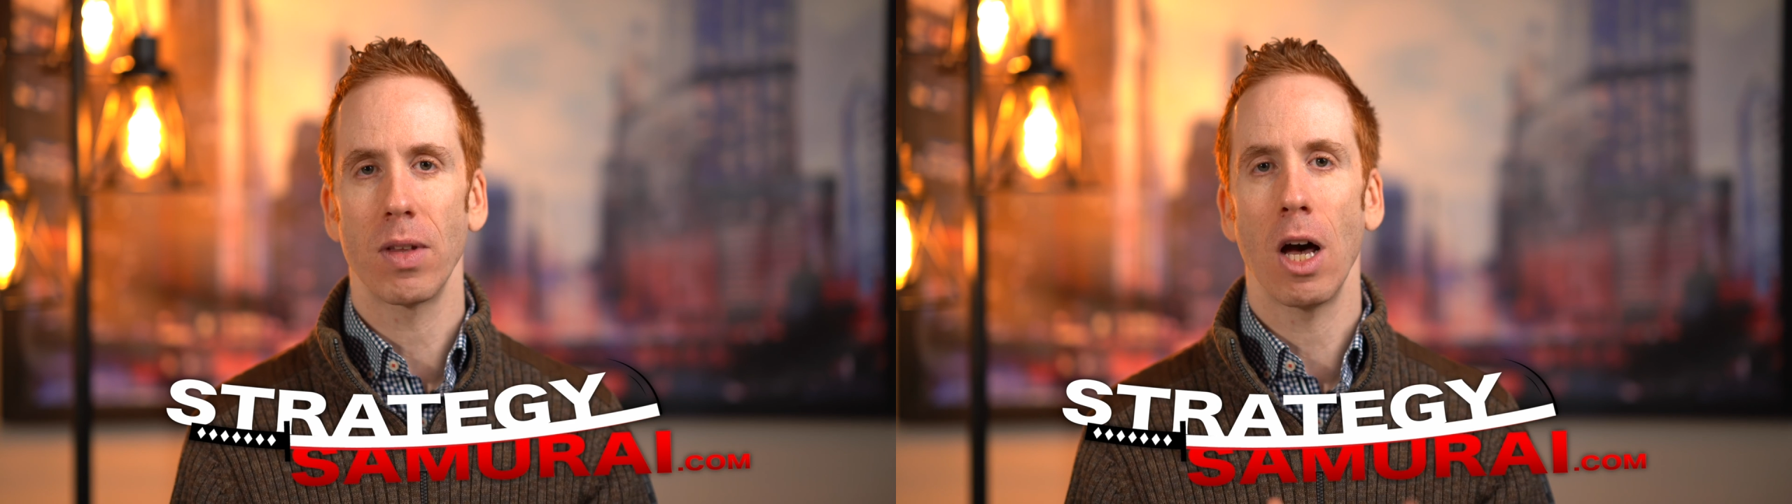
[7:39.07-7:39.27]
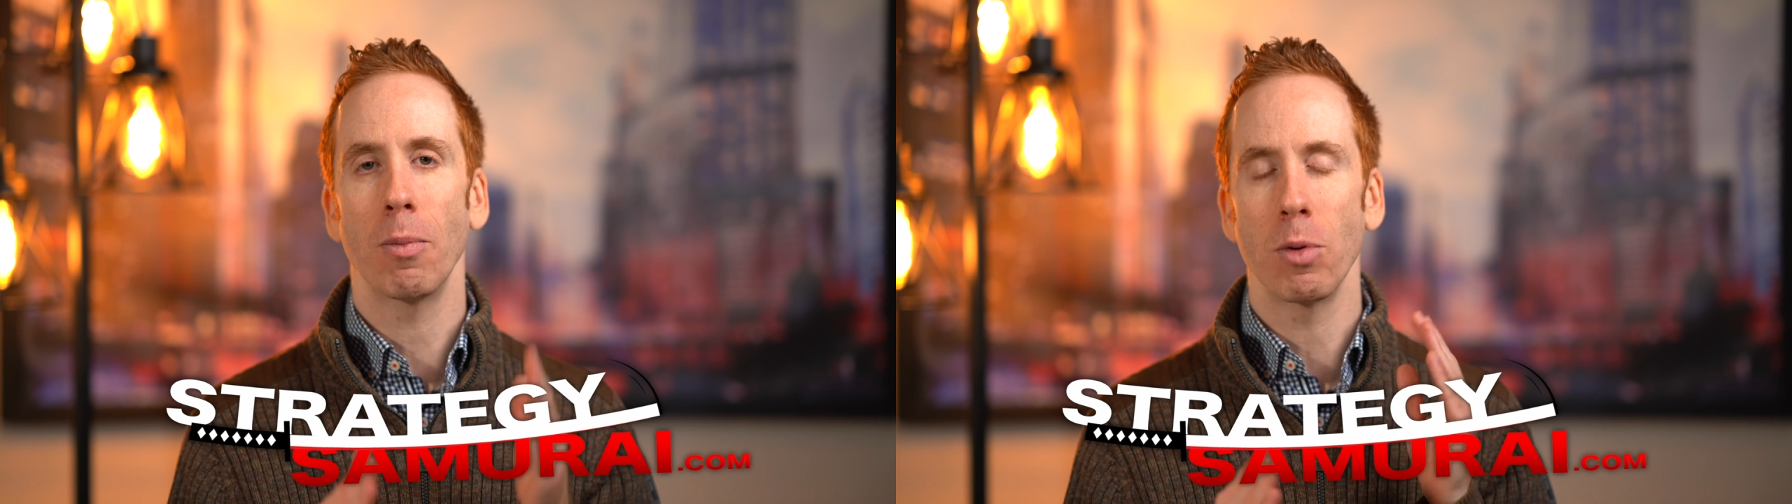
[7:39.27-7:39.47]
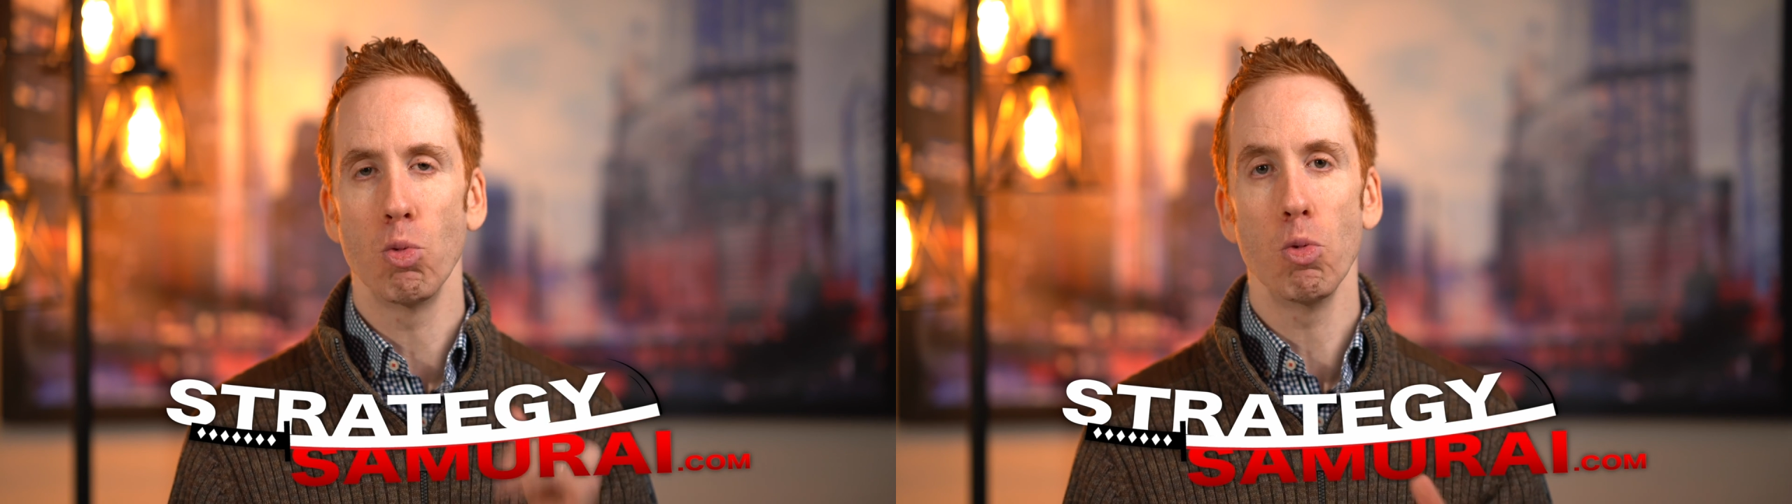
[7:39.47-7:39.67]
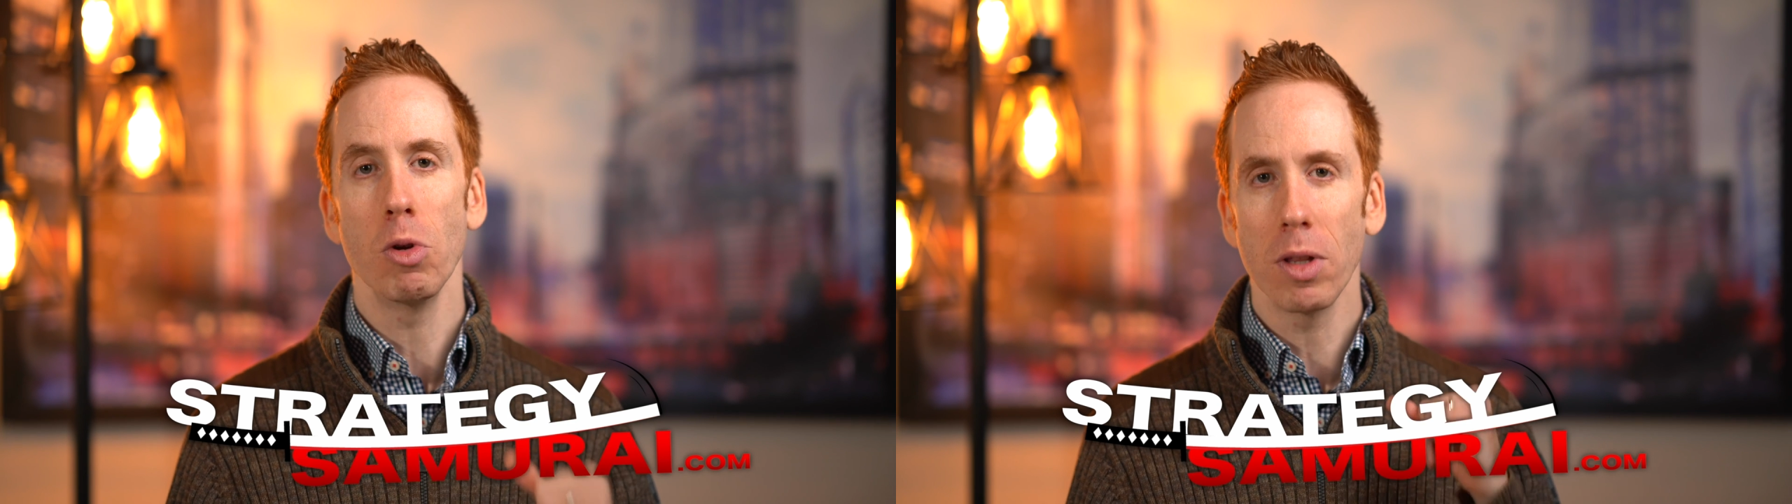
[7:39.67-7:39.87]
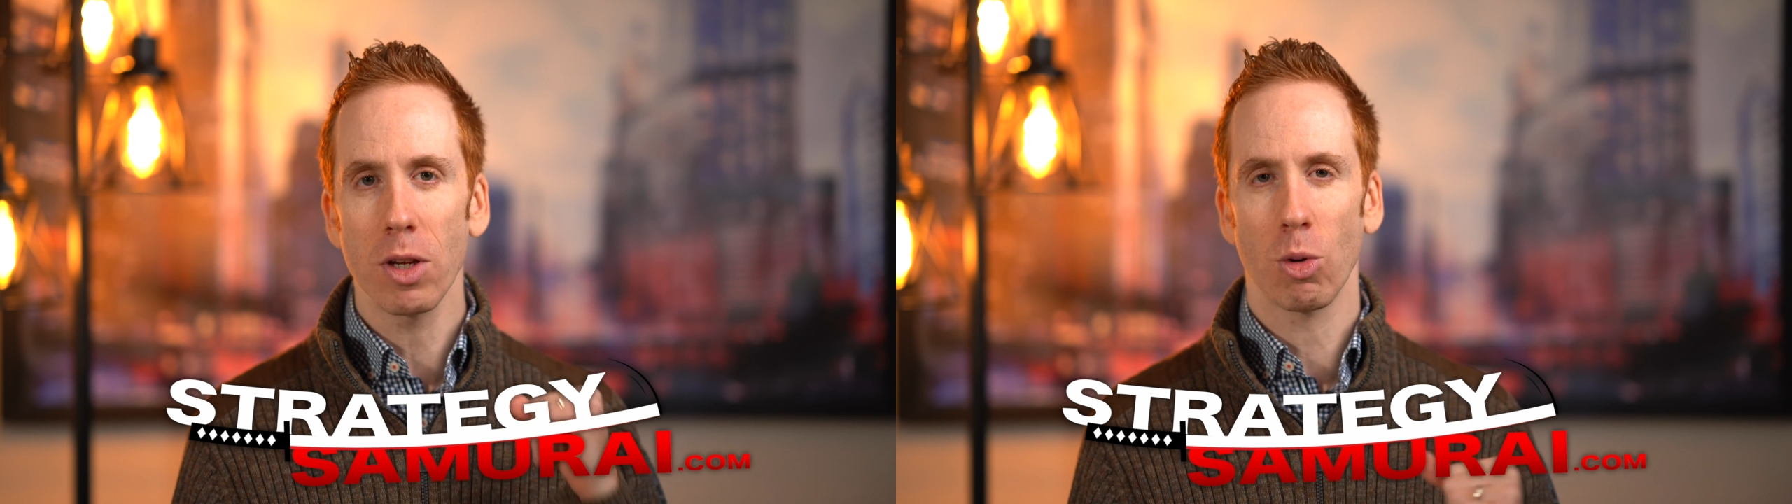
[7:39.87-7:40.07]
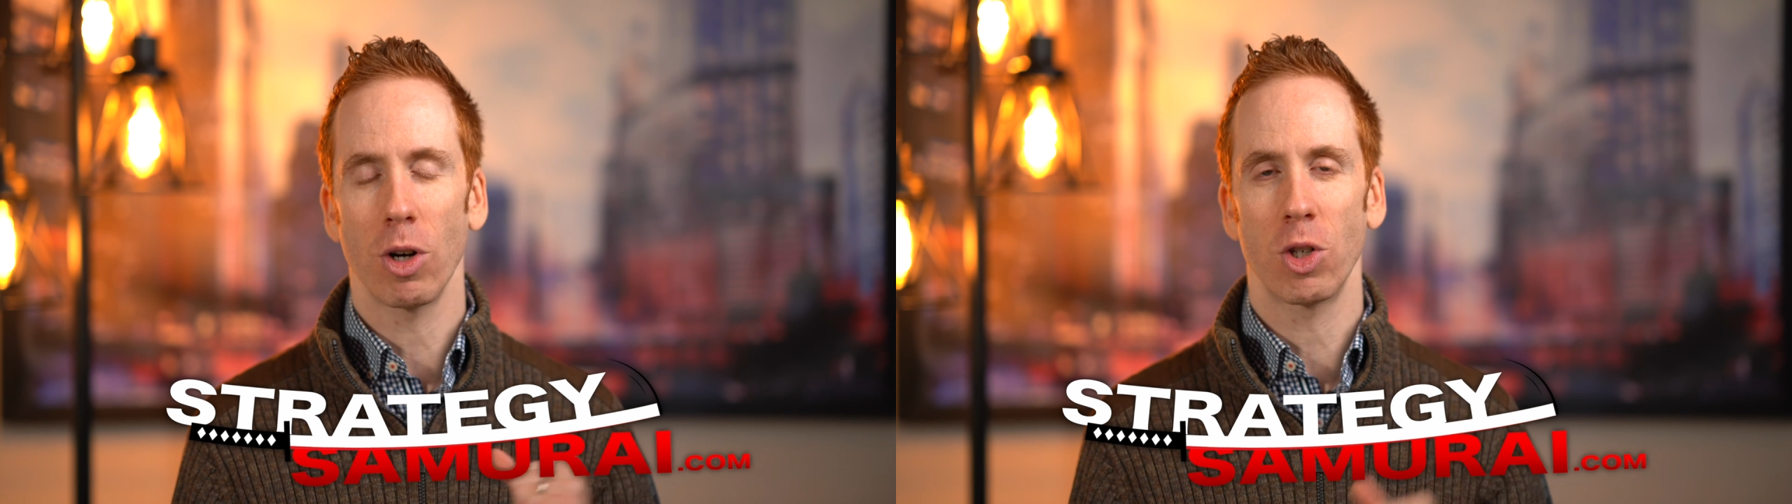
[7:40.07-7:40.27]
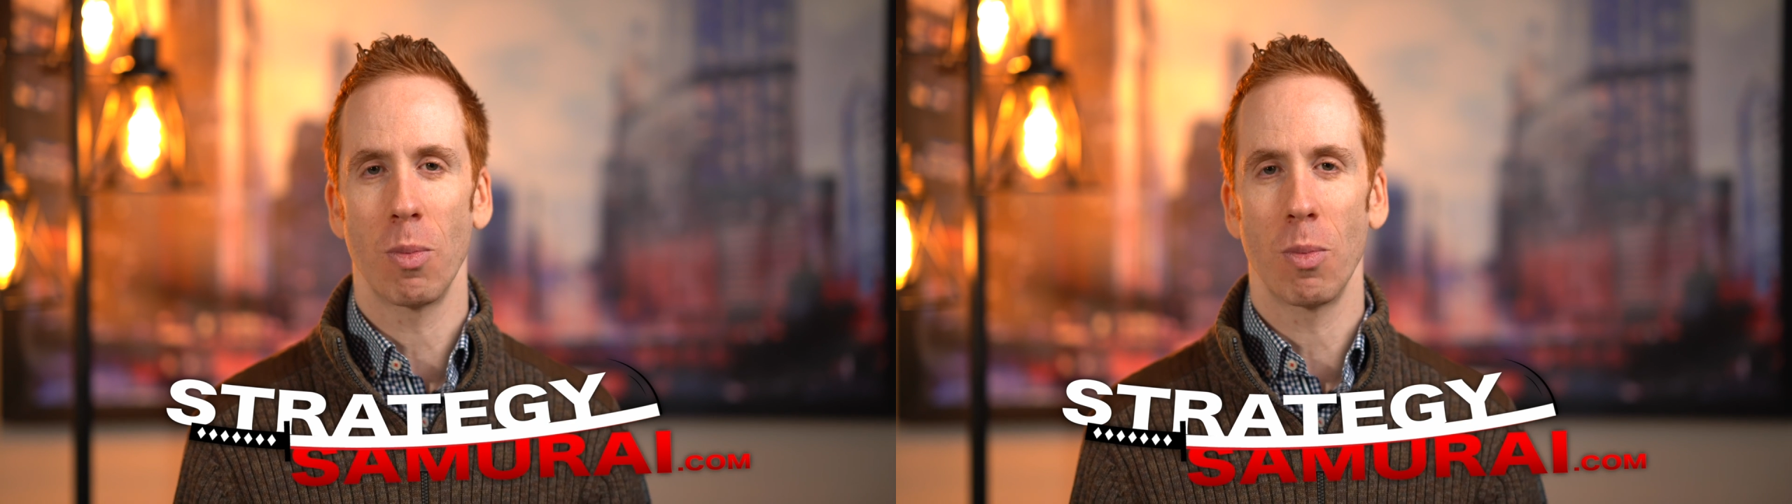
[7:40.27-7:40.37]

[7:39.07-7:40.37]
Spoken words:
to help you really crush